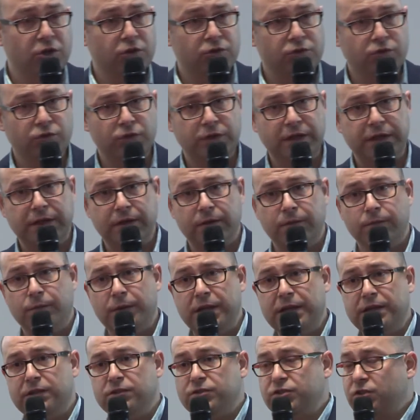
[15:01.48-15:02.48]
to the
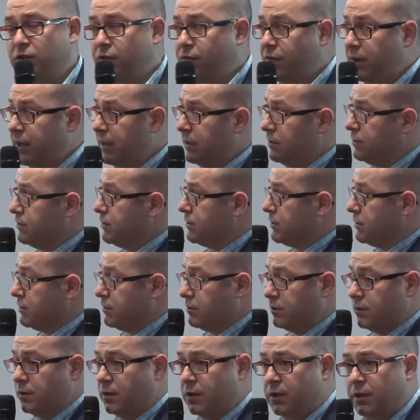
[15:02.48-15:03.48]
video surveillance
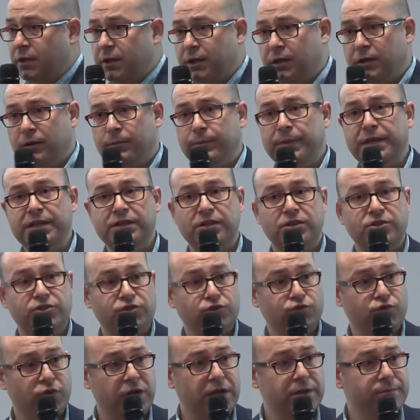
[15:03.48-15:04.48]
media
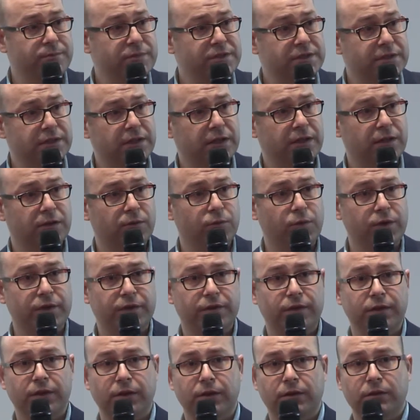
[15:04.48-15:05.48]
streams
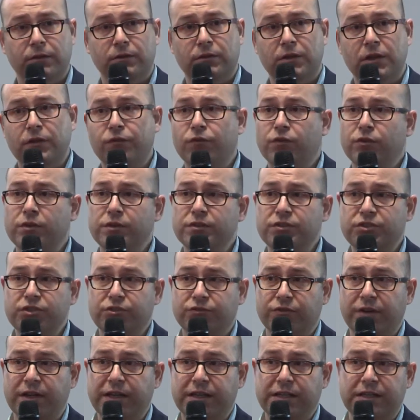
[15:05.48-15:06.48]
with different
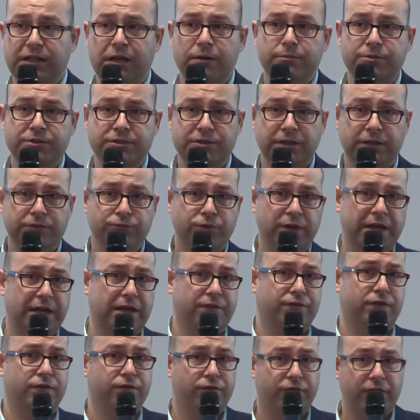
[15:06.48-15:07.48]
generic enablers that we
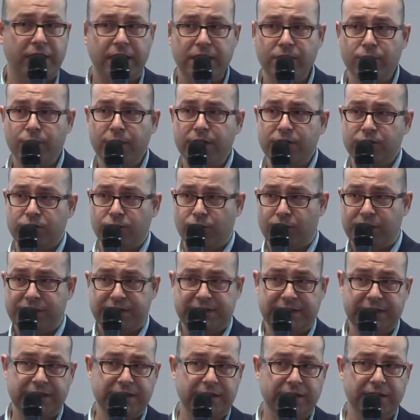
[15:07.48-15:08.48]
have in FIWARE. You will
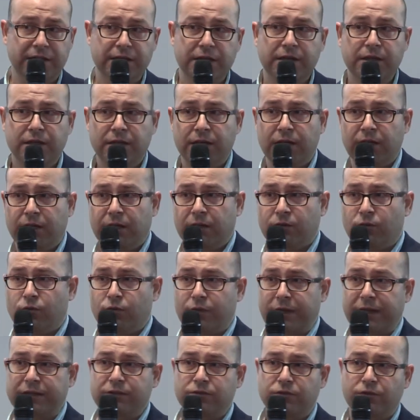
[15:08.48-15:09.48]
see
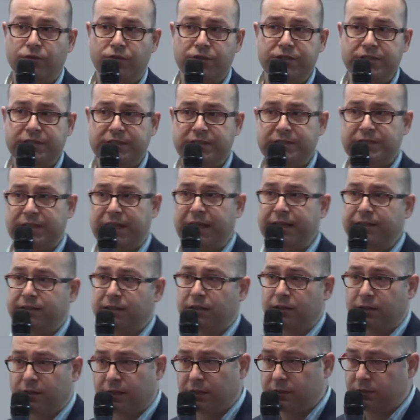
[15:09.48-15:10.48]
Currento, for instance,
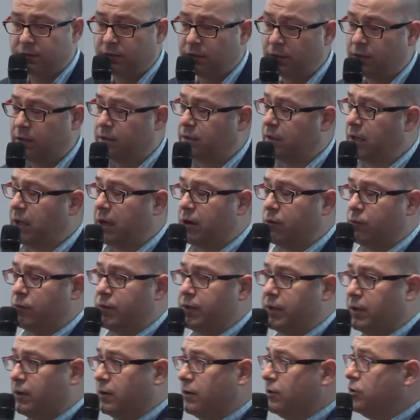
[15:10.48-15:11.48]
later, and how
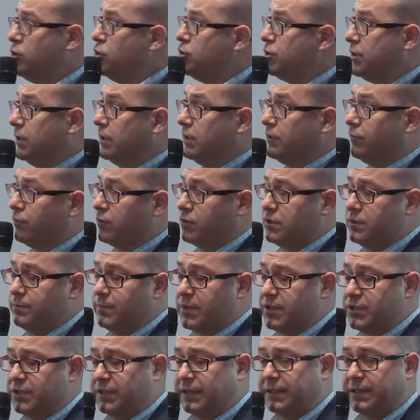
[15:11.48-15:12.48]
they are using it for
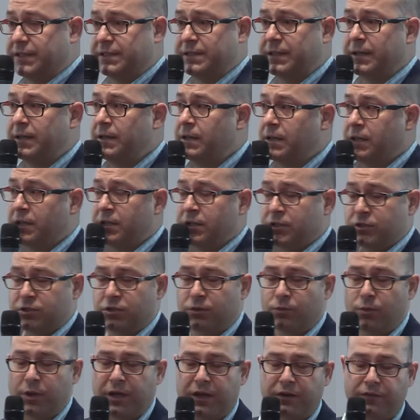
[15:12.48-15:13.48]
smart cities.
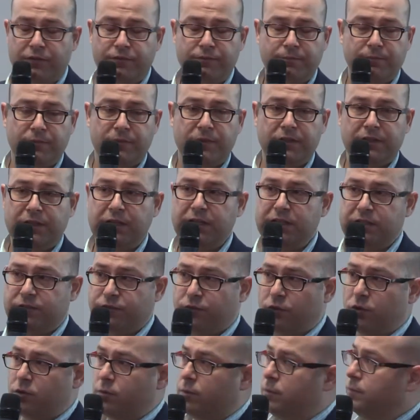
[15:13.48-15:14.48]
So we have these
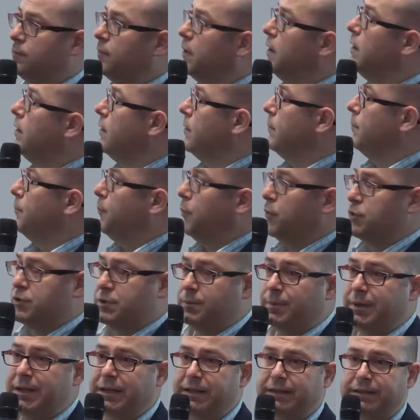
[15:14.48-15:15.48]
4
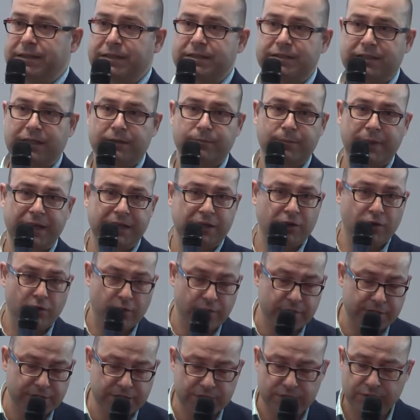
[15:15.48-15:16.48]
possibilities and many
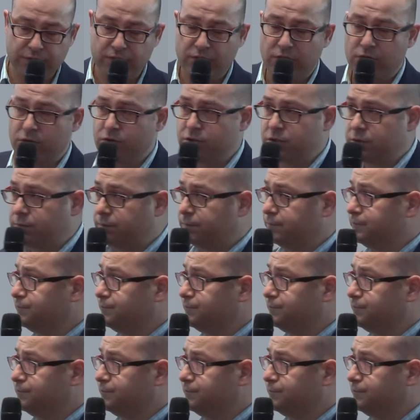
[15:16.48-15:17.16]
others, of course.